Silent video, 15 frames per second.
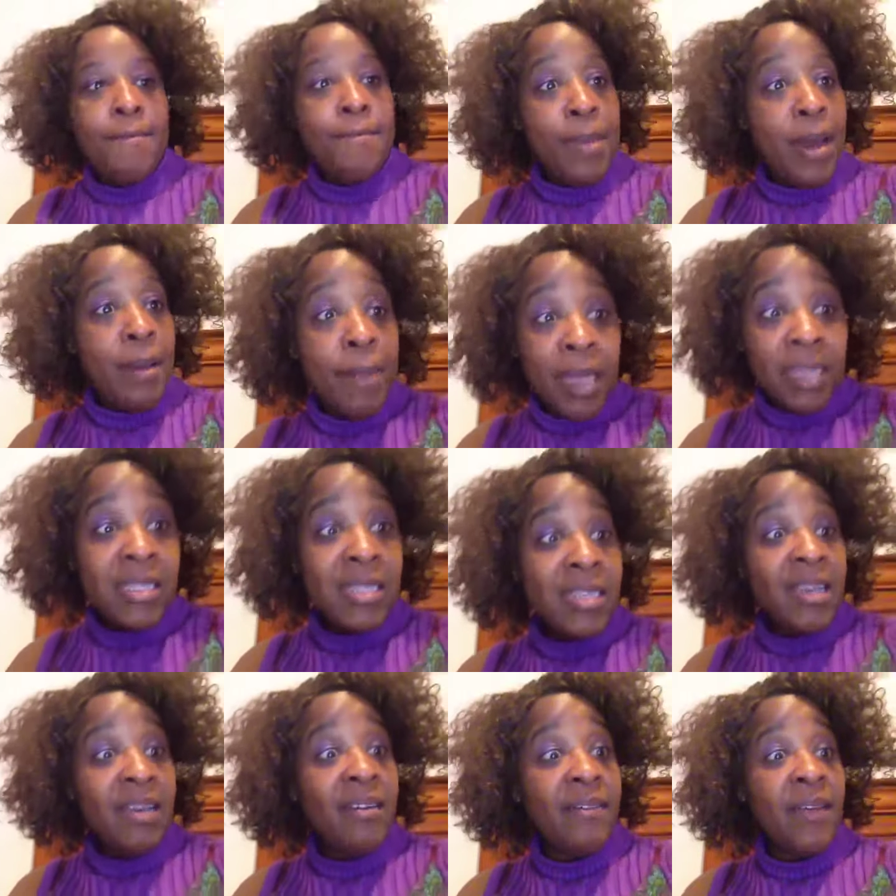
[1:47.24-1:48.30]
by
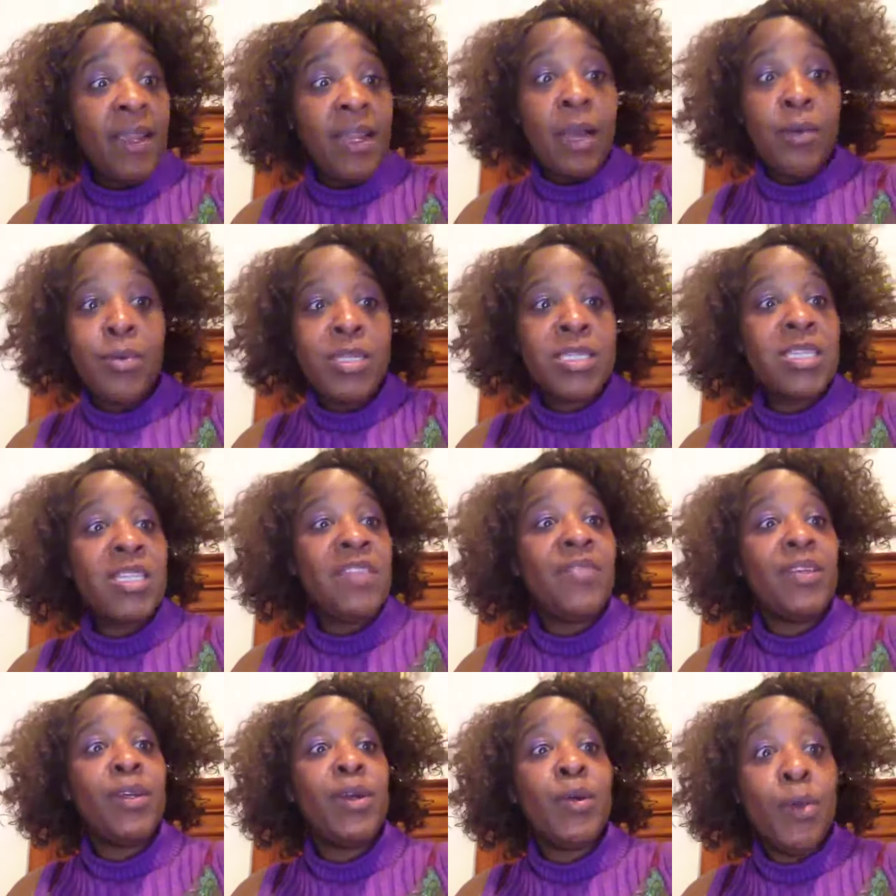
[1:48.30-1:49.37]
myself, and I wasn't
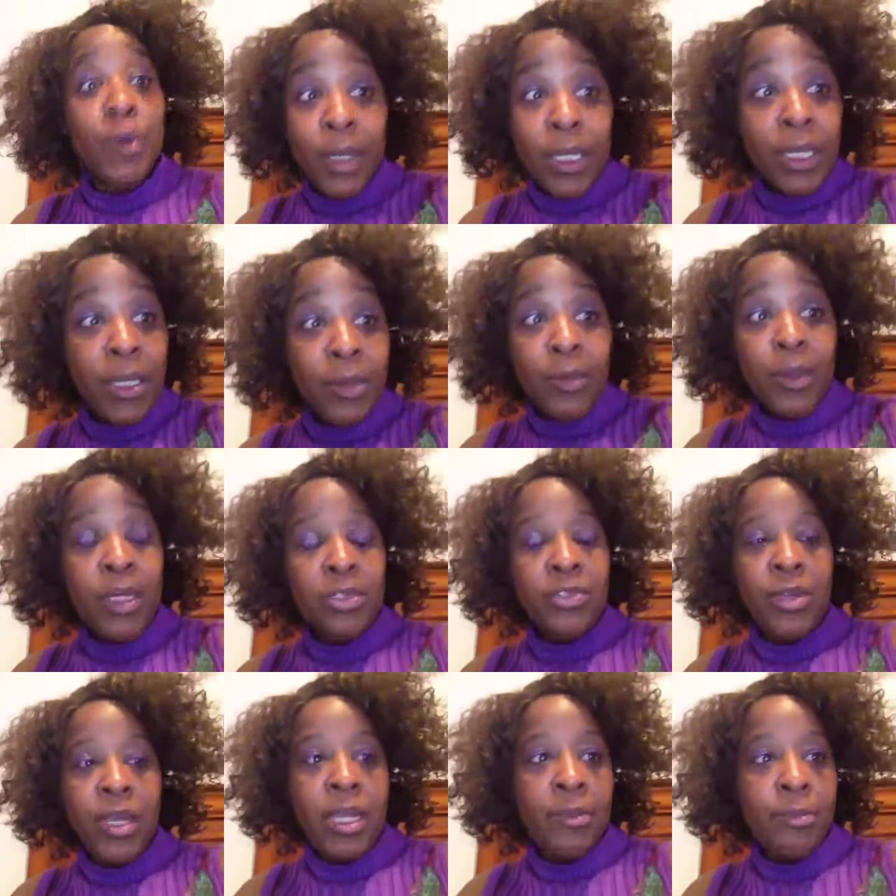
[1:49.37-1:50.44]
even going anywhere
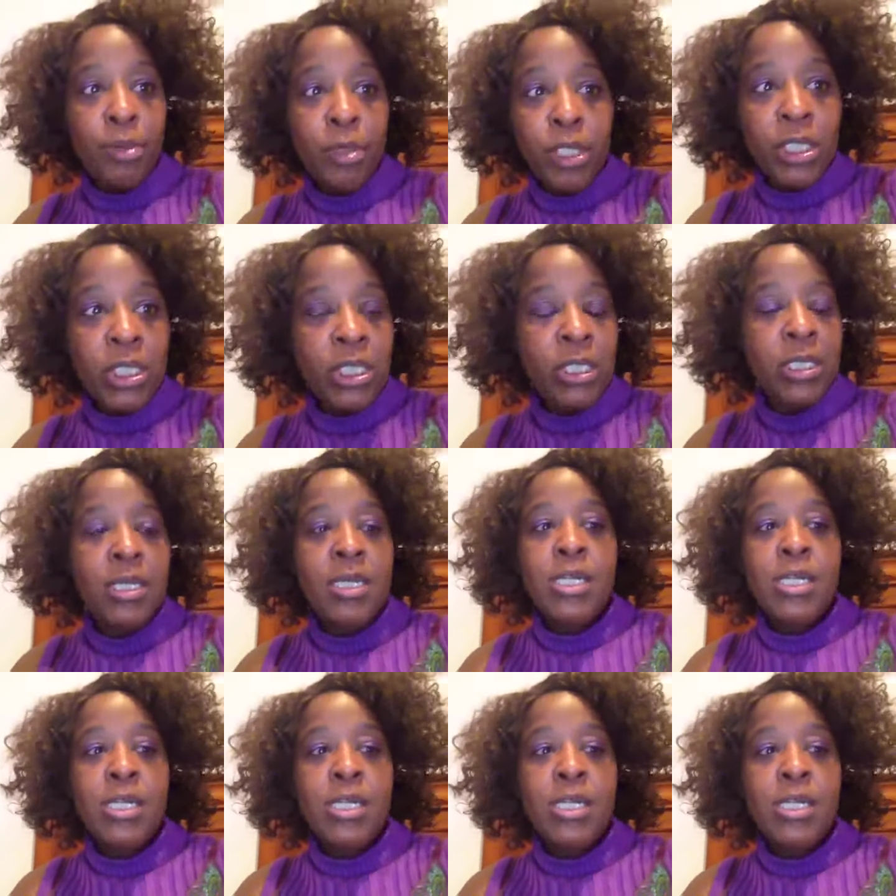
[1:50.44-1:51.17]
trying to push.